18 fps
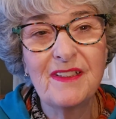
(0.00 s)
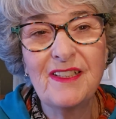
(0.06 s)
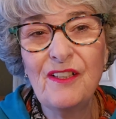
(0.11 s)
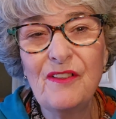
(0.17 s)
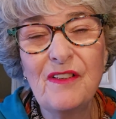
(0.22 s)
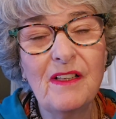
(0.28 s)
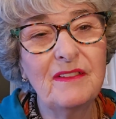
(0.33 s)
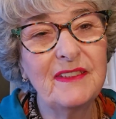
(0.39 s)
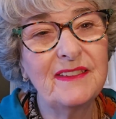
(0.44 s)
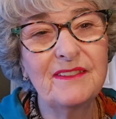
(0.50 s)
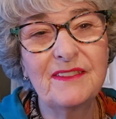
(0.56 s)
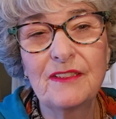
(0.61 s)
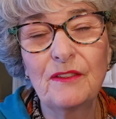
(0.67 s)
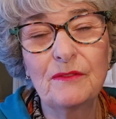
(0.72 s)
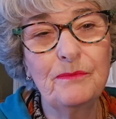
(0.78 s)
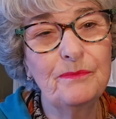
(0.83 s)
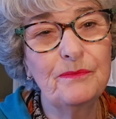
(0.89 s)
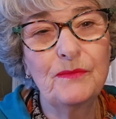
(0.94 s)
You know,
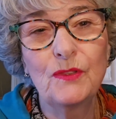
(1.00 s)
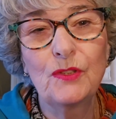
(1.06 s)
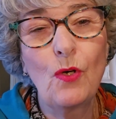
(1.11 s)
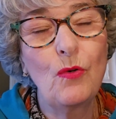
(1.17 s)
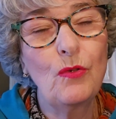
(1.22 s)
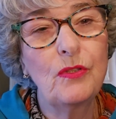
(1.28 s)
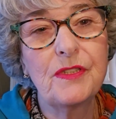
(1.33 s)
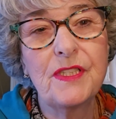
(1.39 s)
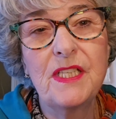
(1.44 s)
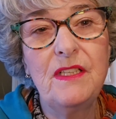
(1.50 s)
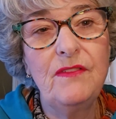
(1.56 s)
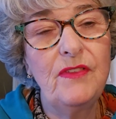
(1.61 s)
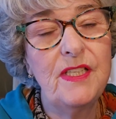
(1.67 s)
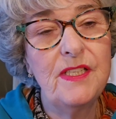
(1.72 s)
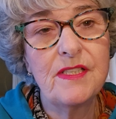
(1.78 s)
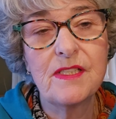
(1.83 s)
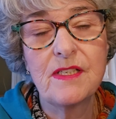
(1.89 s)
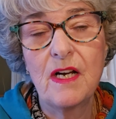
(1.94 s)
the local
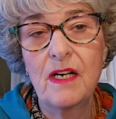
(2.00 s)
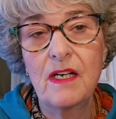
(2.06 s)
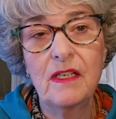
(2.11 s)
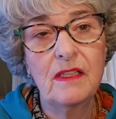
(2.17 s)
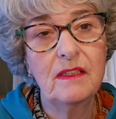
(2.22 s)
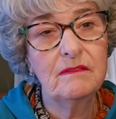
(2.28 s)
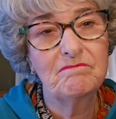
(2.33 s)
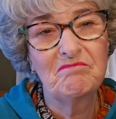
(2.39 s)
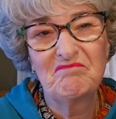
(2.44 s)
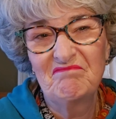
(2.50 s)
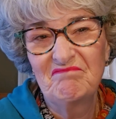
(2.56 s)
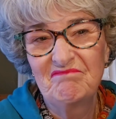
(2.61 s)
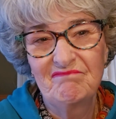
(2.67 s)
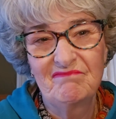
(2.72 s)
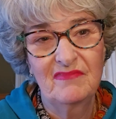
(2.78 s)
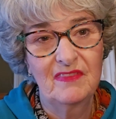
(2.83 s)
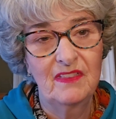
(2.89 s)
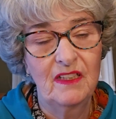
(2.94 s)
TV star
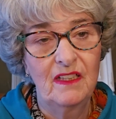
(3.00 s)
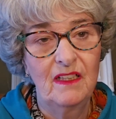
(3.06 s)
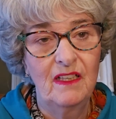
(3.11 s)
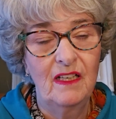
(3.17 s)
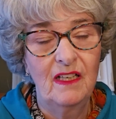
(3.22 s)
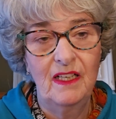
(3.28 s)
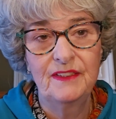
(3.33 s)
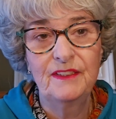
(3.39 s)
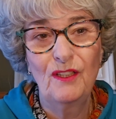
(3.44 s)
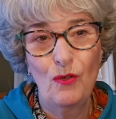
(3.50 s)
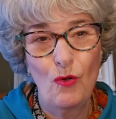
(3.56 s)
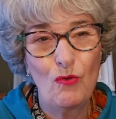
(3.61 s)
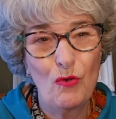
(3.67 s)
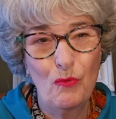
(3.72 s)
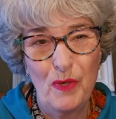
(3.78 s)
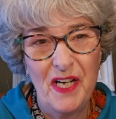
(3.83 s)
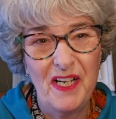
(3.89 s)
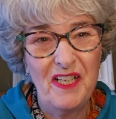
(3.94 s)
on the
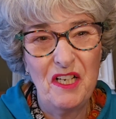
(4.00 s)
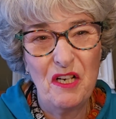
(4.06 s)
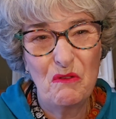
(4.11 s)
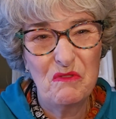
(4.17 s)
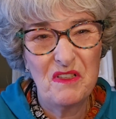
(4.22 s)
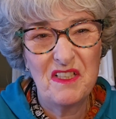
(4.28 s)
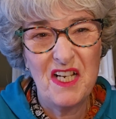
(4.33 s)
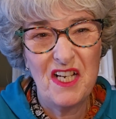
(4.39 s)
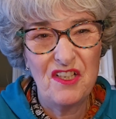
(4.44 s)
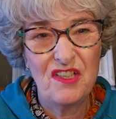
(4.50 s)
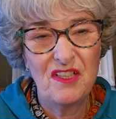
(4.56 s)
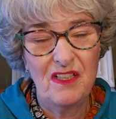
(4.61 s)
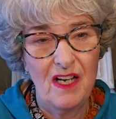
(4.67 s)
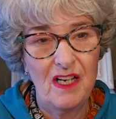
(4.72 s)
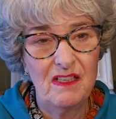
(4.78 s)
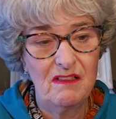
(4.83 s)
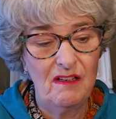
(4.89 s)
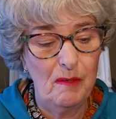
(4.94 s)
local radio station,
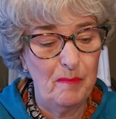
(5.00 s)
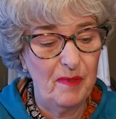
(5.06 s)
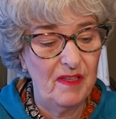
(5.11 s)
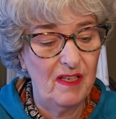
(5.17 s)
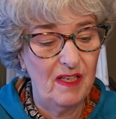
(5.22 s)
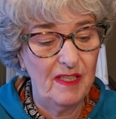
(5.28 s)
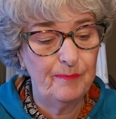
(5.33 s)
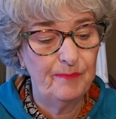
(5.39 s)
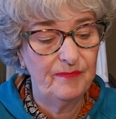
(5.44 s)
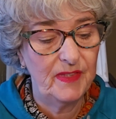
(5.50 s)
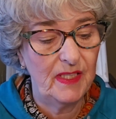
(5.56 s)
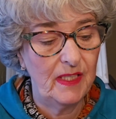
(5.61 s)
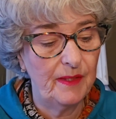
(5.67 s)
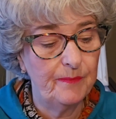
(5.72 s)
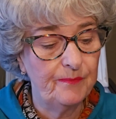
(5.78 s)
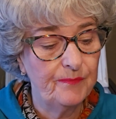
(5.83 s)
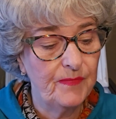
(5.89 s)
that type of thing. Yeah.